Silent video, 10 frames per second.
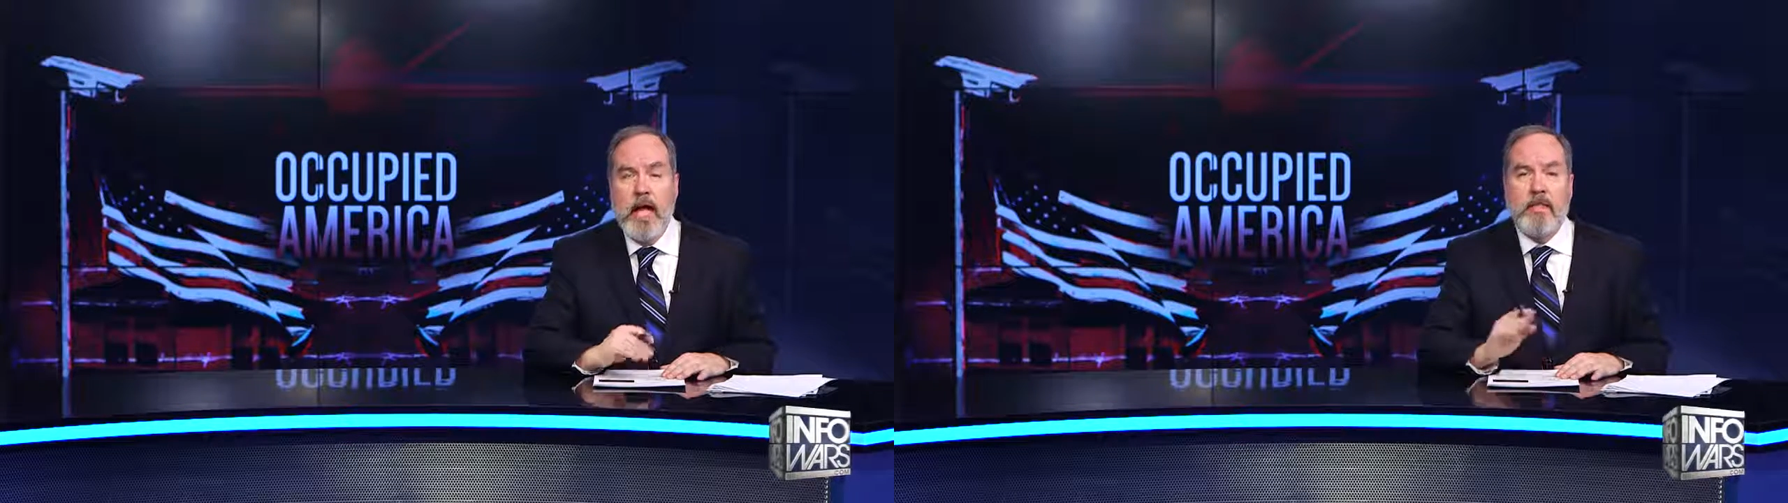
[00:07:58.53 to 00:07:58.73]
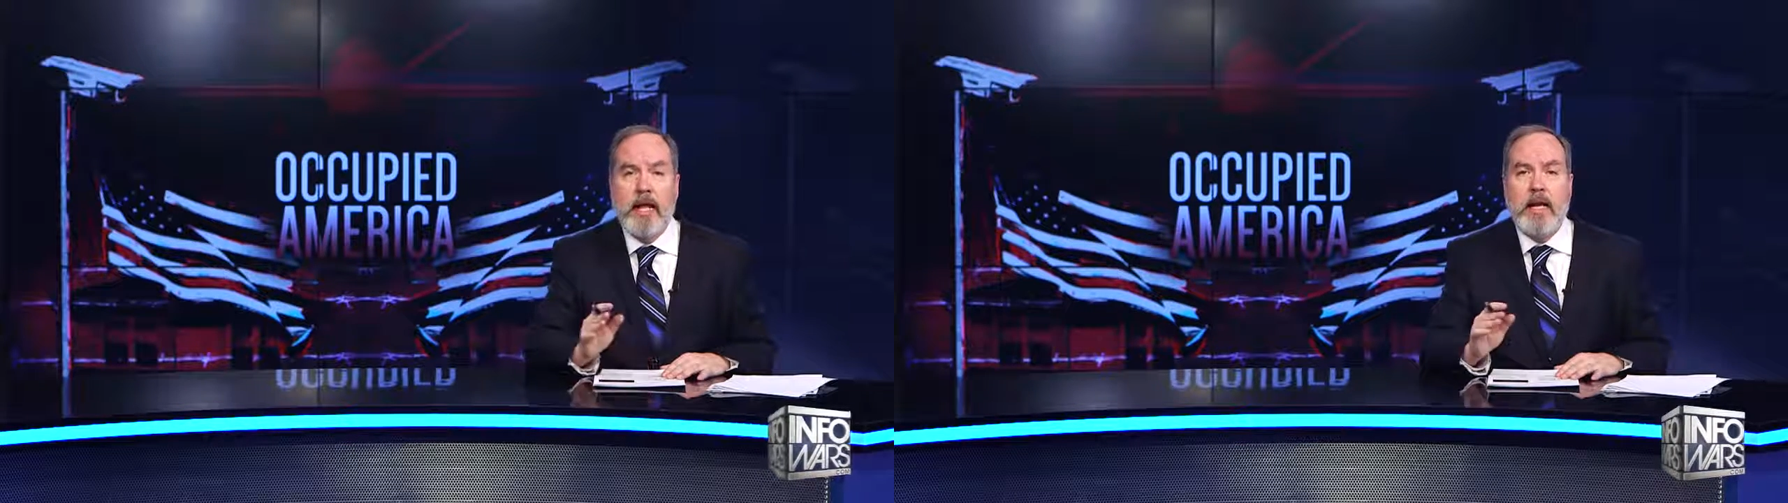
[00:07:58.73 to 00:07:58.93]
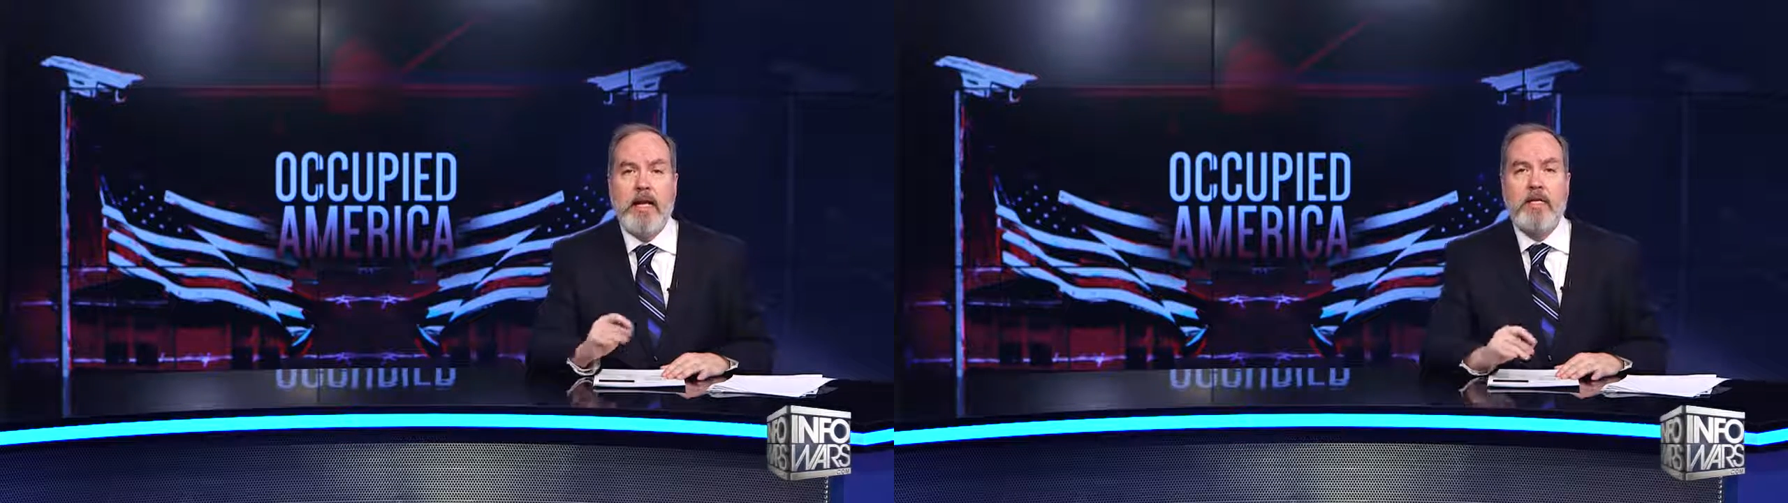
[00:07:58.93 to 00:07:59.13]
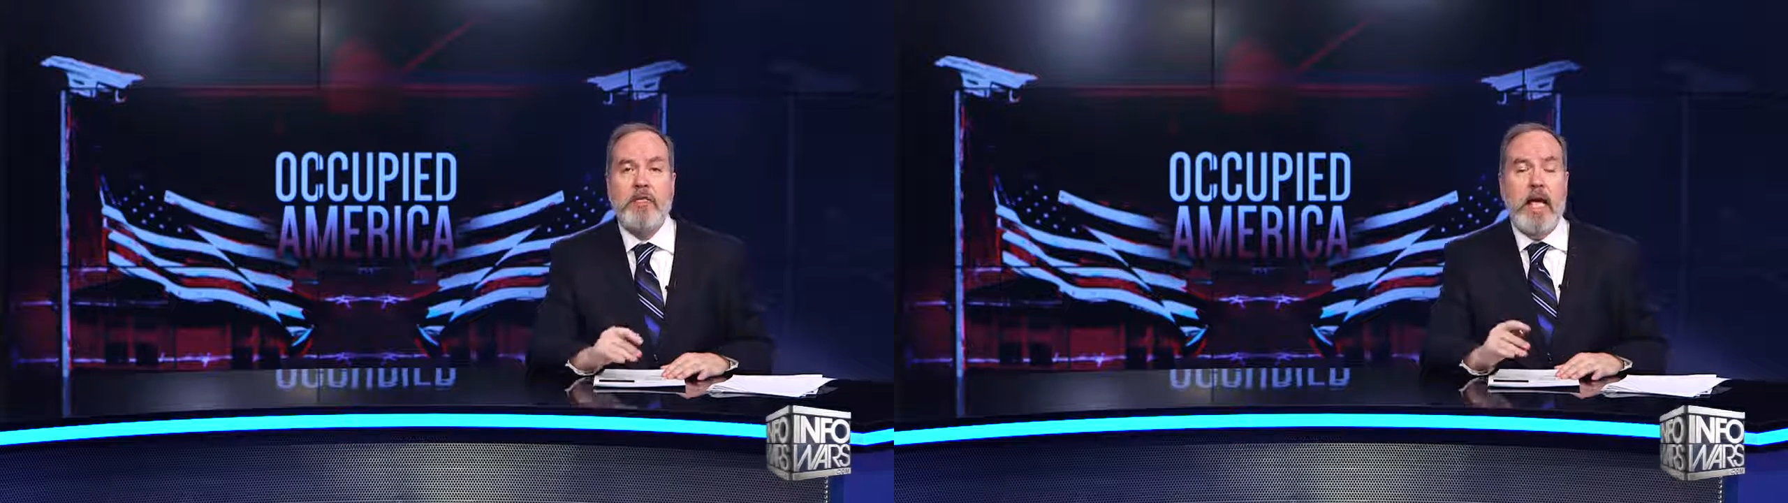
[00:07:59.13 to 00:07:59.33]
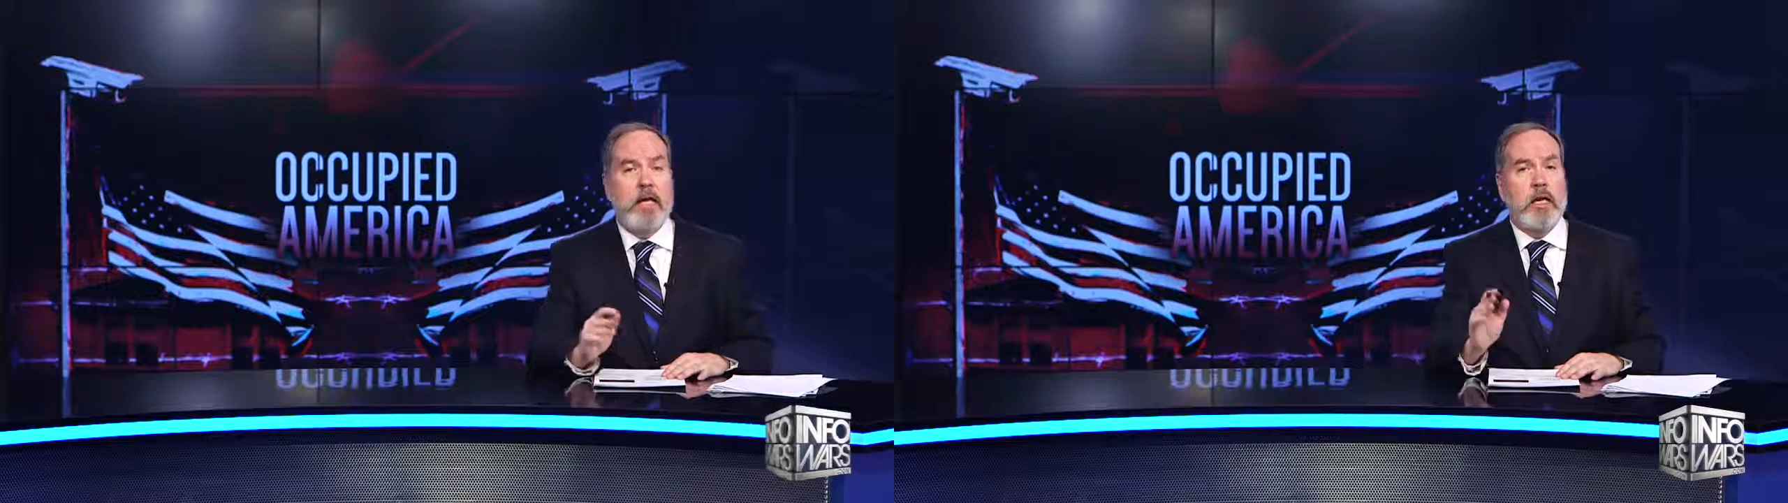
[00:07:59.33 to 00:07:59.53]
and that
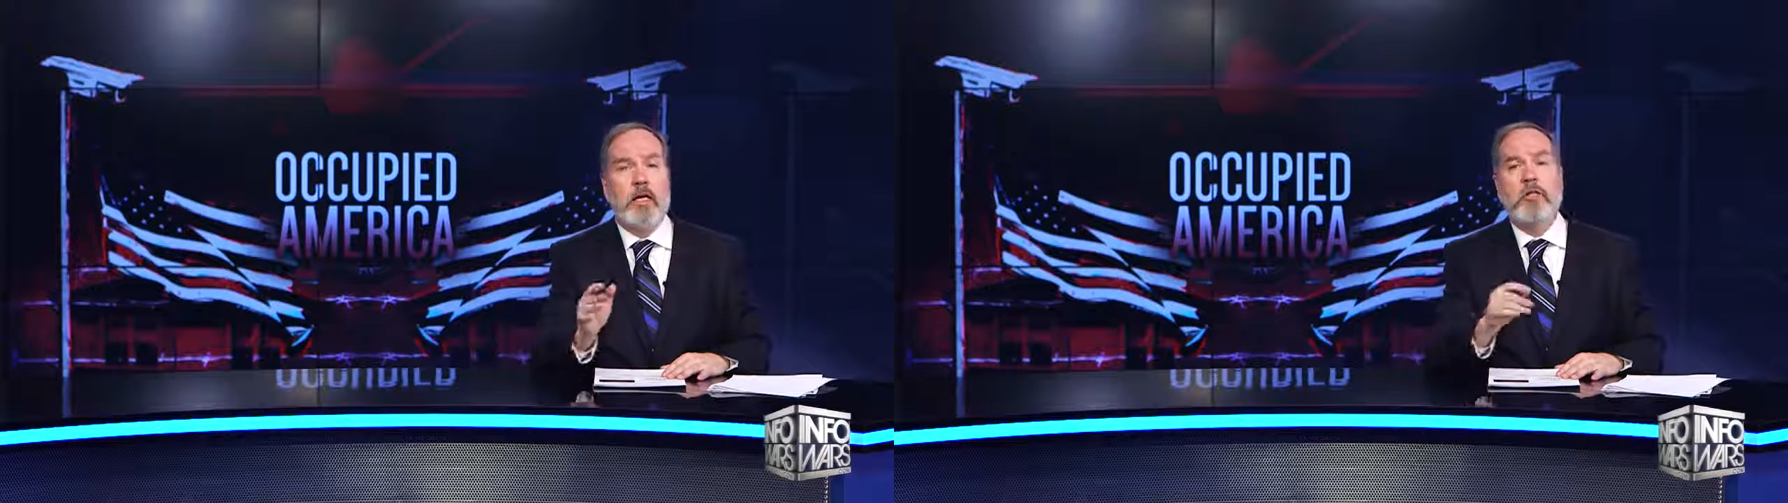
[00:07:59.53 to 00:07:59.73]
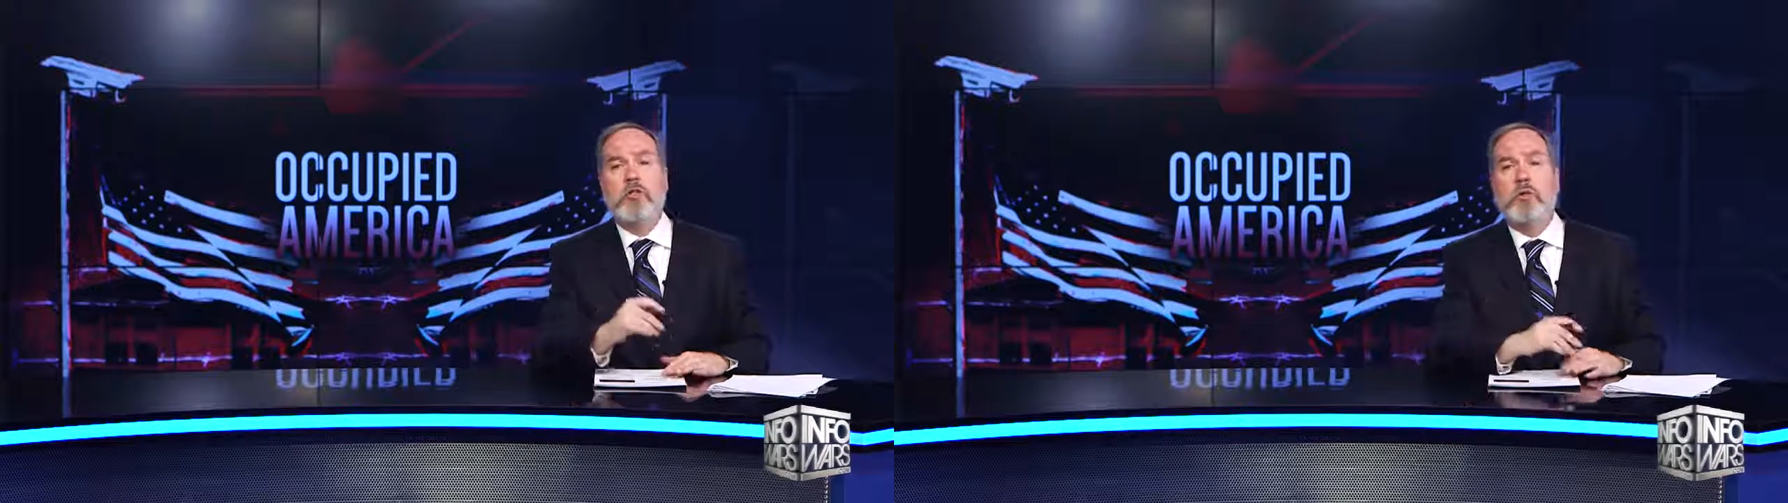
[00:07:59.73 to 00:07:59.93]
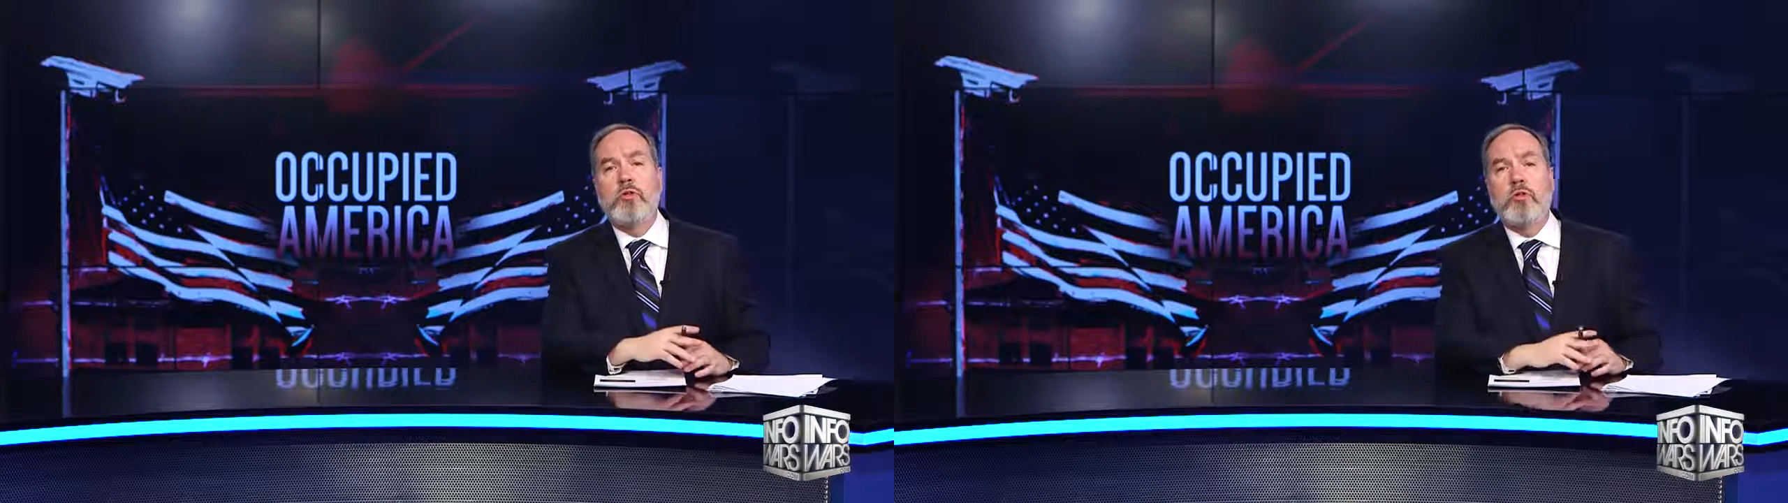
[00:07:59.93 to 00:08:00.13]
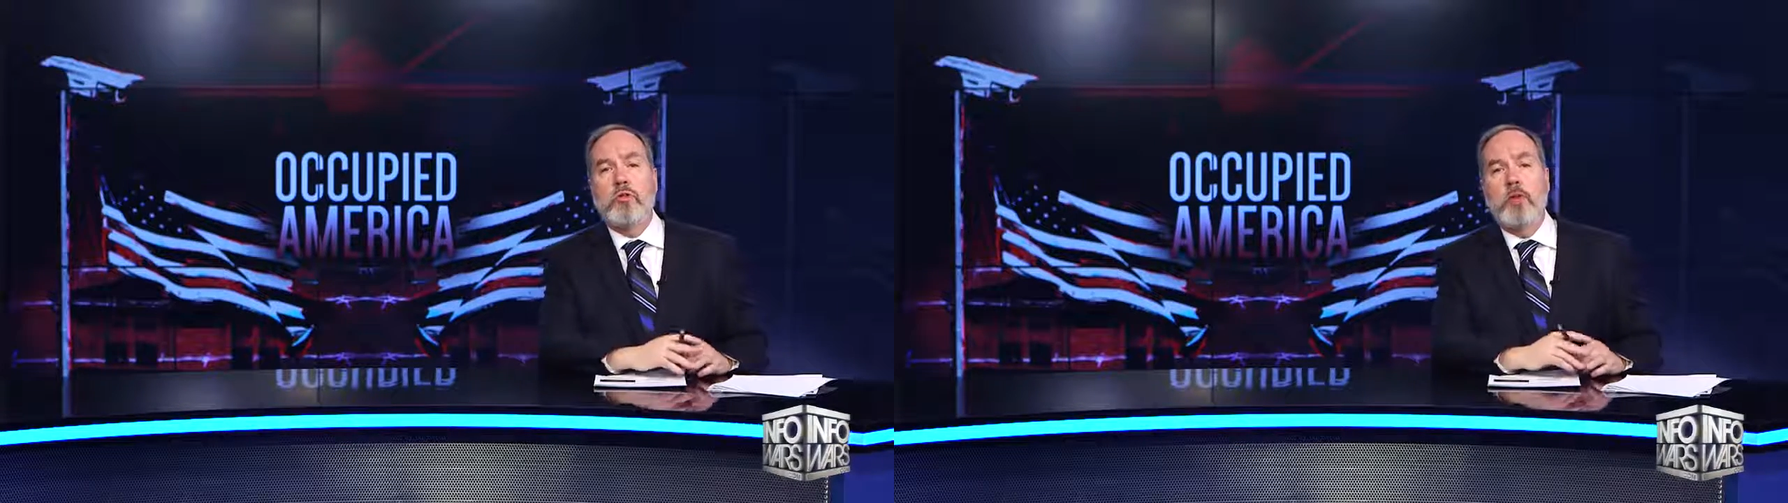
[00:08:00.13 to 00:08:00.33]
is a non disclosure